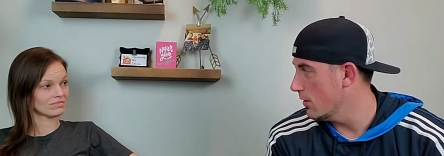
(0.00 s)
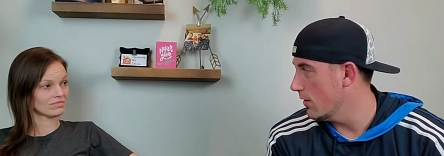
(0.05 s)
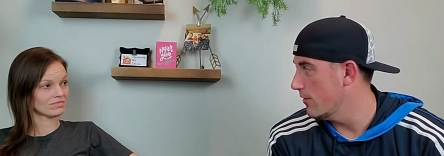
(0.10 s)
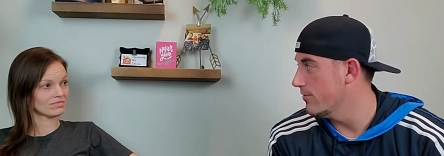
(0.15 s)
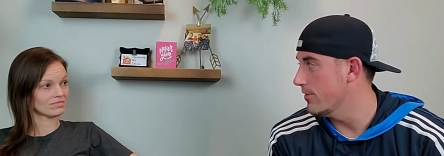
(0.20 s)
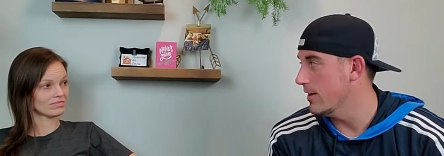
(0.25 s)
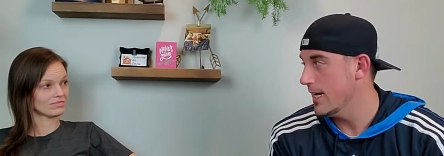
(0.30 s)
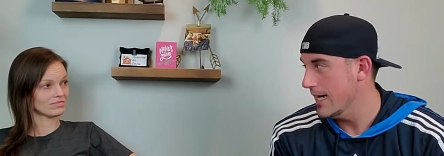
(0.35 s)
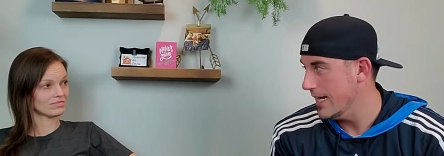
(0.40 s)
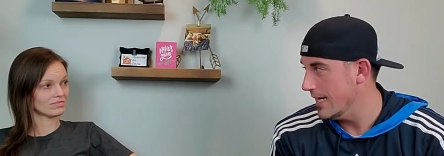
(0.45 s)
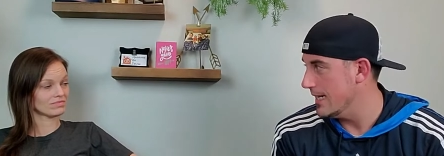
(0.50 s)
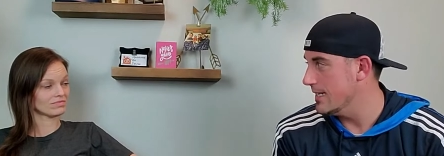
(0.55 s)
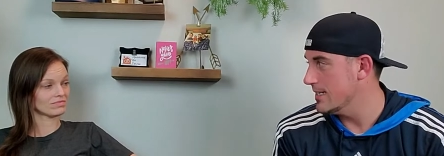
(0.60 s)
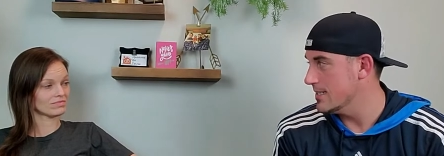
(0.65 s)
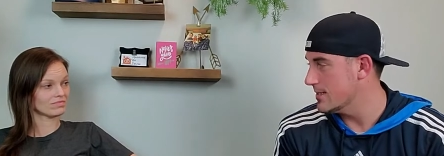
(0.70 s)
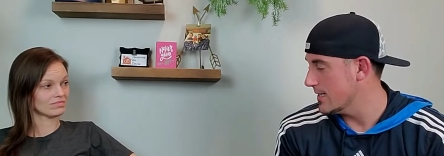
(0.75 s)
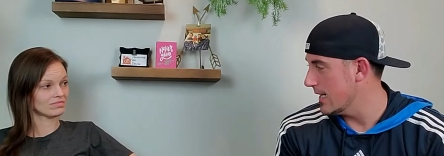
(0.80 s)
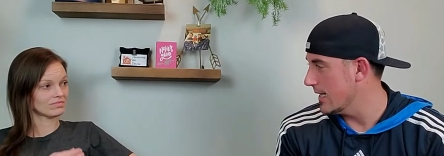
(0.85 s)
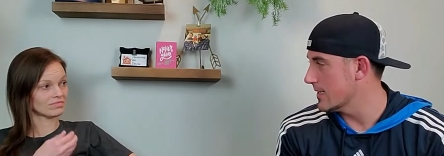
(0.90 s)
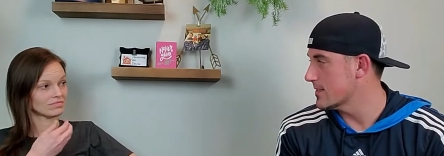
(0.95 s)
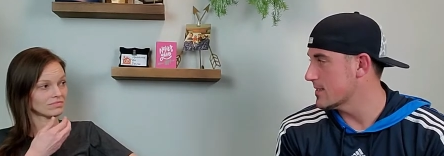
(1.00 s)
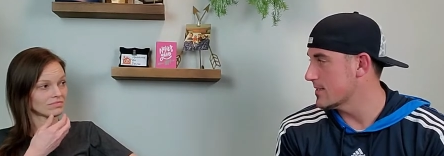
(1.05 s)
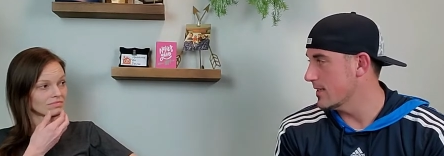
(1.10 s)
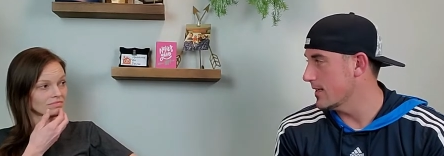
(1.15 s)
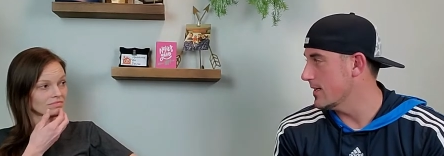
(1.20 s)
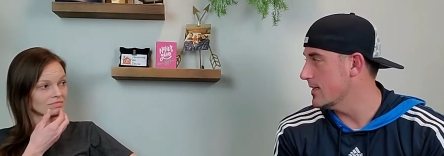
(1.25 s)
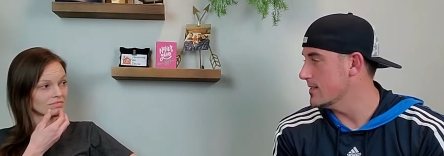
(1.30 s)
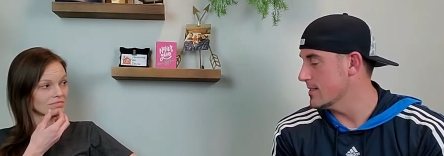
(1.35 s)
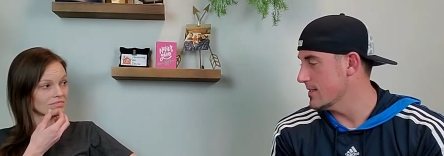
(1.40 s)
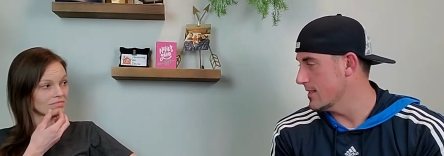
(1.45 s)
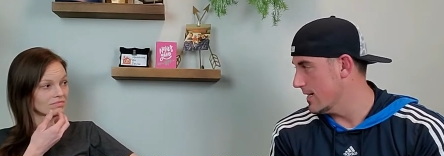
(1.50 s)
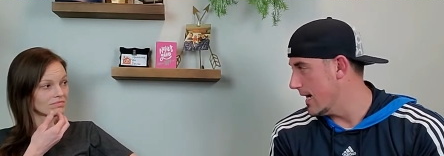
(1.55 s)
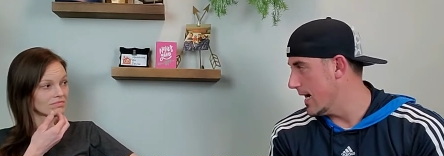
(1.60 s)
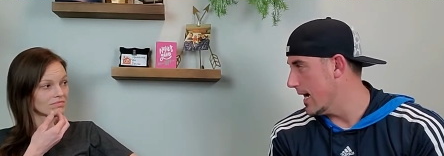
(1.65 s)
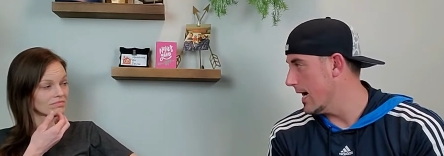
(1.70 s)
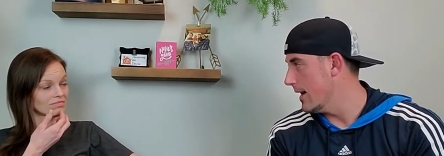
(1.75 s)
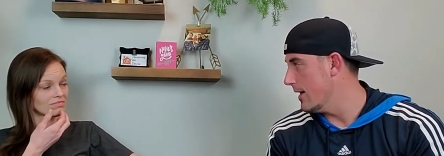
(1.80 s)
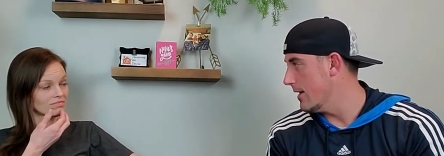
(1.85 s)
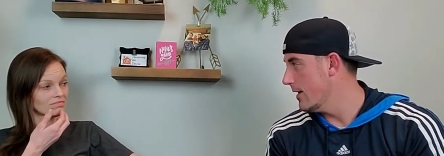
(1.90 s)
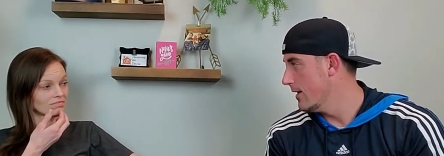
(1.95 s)
Speaker 1: of any sex that is
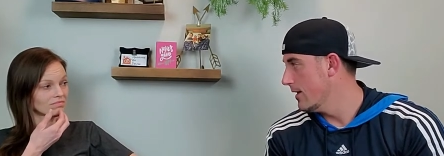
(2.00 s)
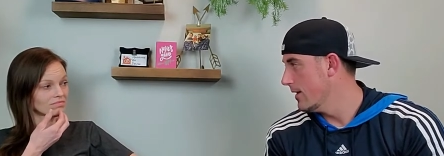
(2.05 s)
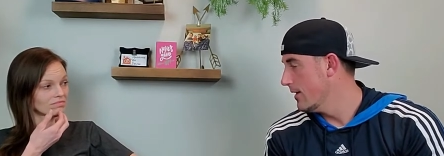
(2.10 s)
not